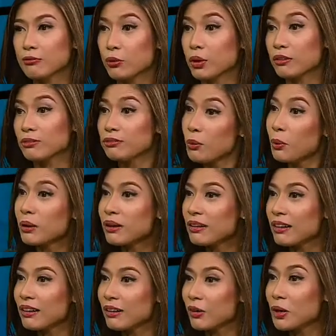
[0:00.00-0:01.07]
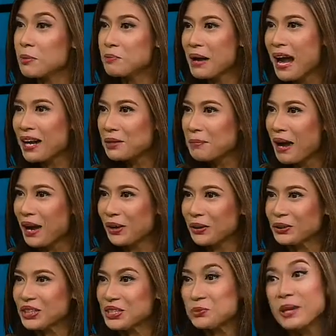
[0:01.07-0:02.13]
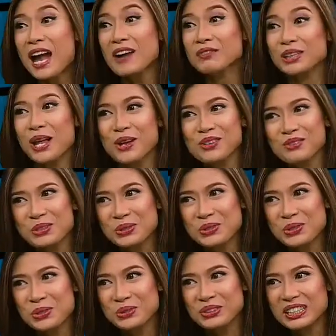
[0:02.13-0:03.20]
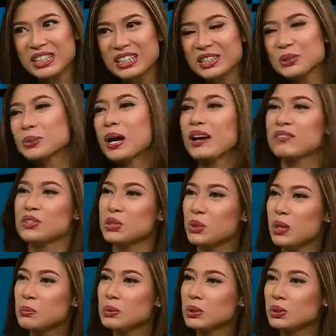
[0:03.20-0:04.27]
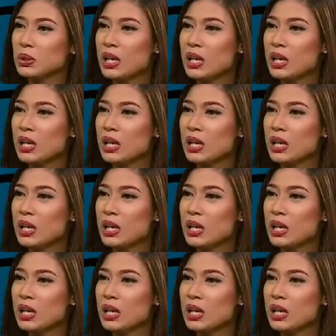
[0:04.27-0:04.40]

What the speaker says: For a foreigner or a backpacker, we have a lot of those over here who have trouble